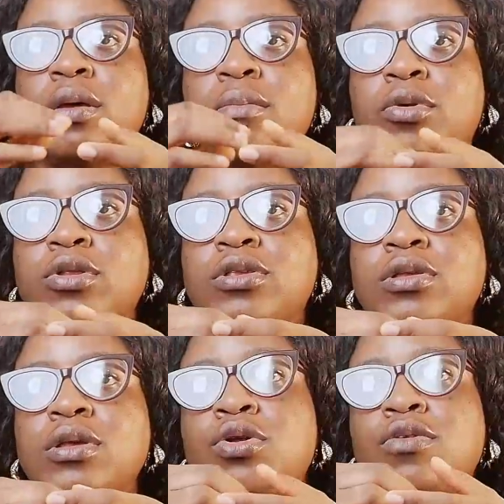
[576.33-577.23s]
But
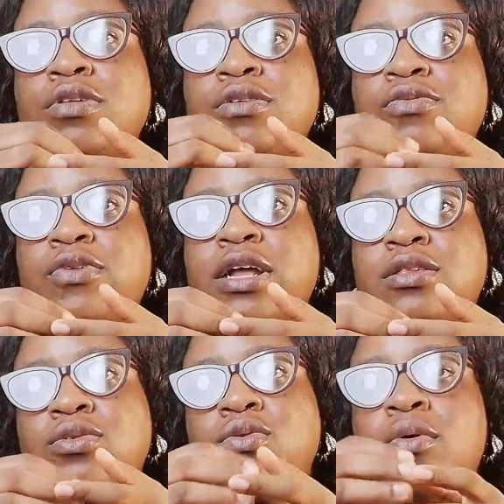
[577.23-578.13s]
one of the
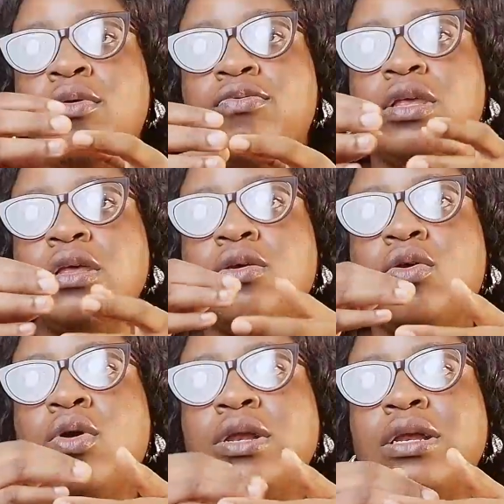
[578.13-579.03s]
effects of the
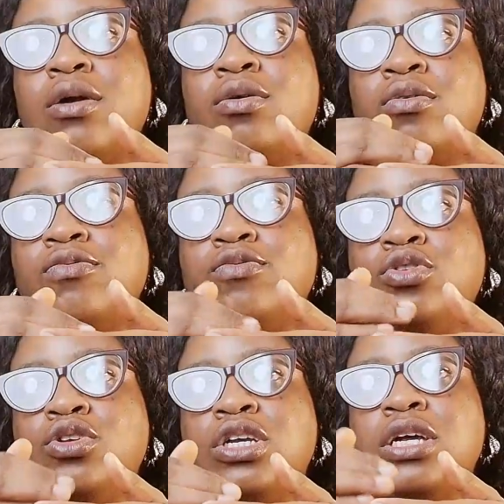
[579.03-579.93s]
order of
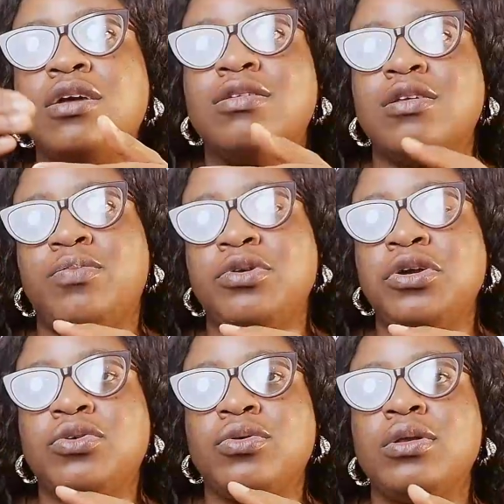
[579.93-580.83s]
judicial
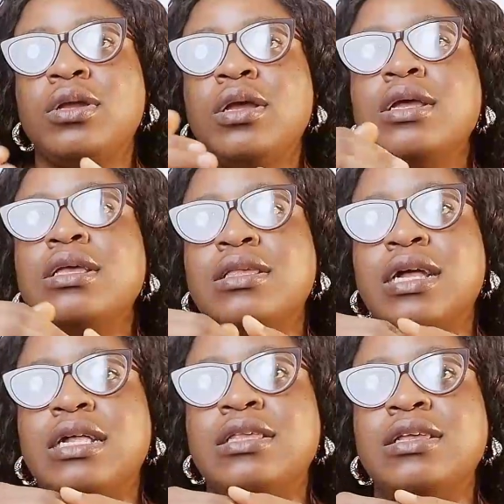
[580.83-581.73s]
separation is
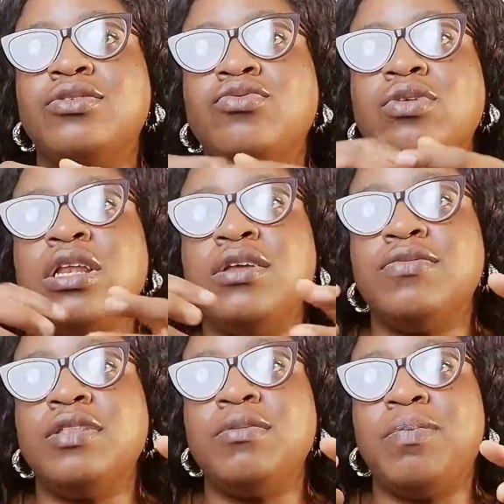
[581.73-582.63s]
that it
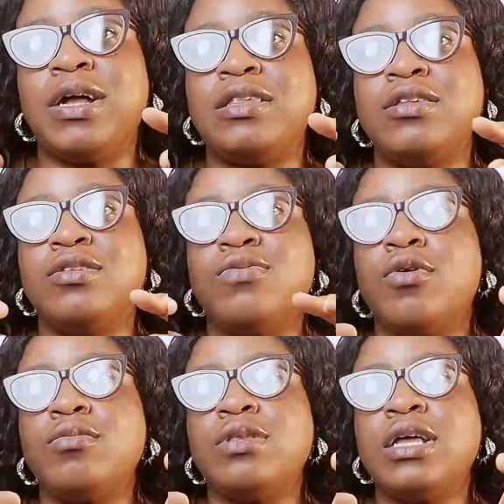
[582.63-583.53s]
relieves the parties
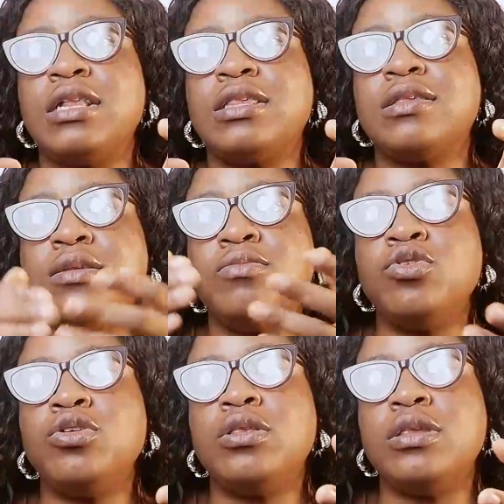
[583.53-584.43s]
from that
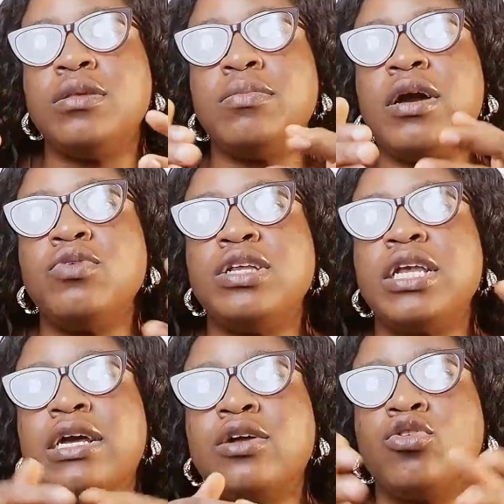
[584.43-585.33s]
immunity by which
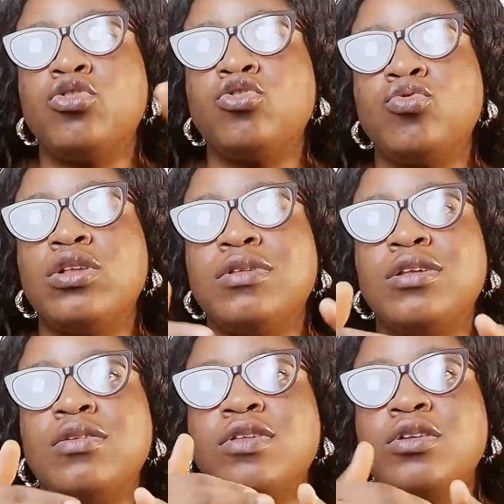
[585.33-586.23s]
they cannot sue
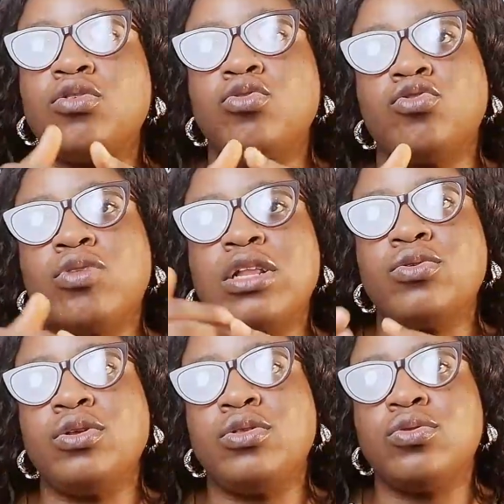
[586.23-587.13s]
themselves in contract
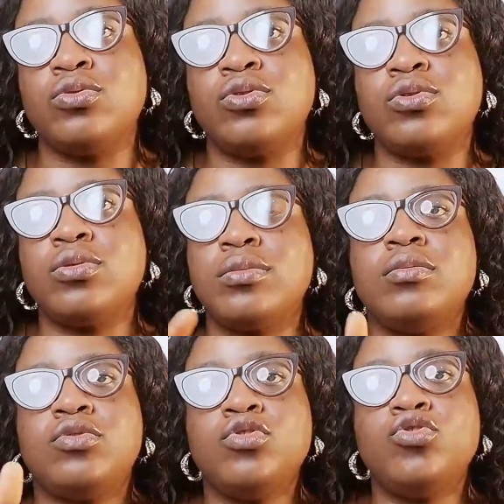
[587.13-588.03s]
or in tort.
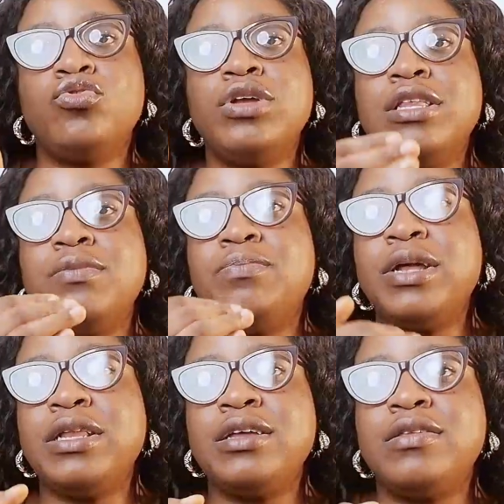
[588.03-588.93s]
So during the
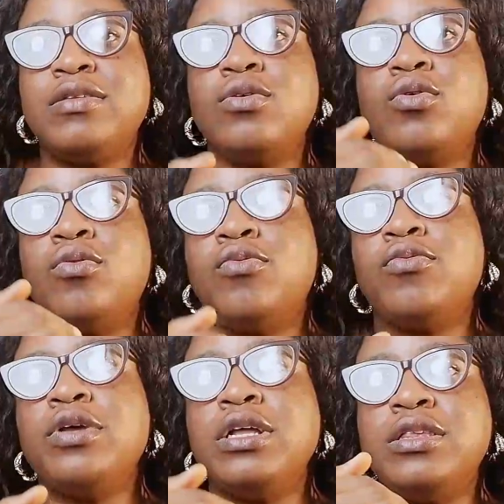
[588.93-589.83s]
pendency of
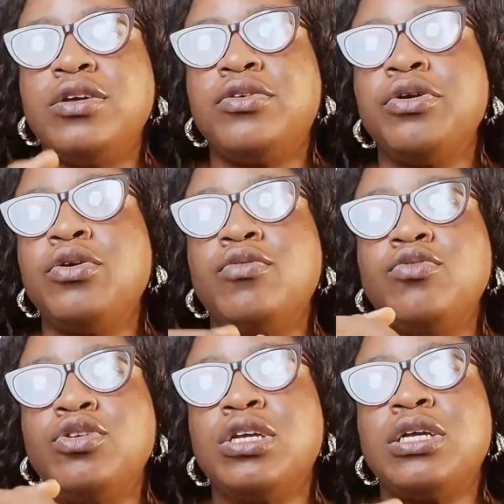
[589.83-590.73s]
a decree of
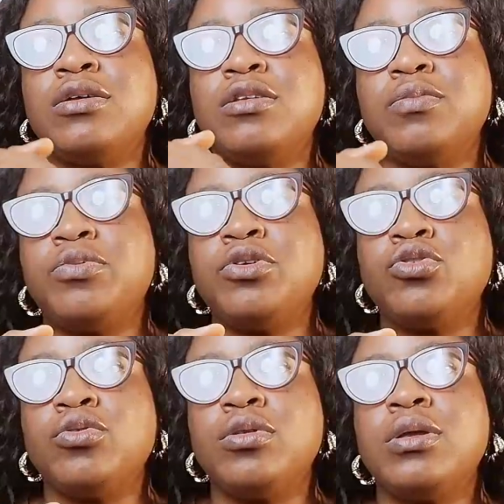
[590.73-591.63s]
judicial
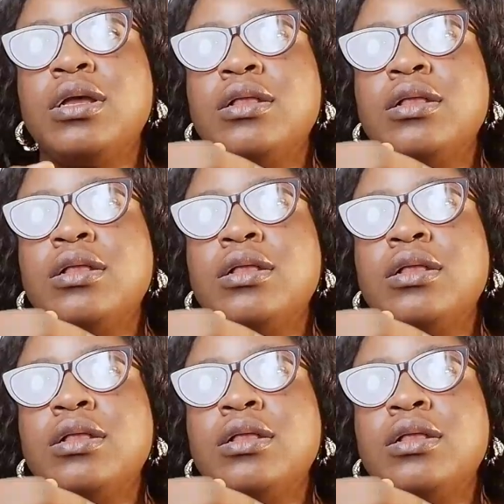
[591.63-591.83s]
separation,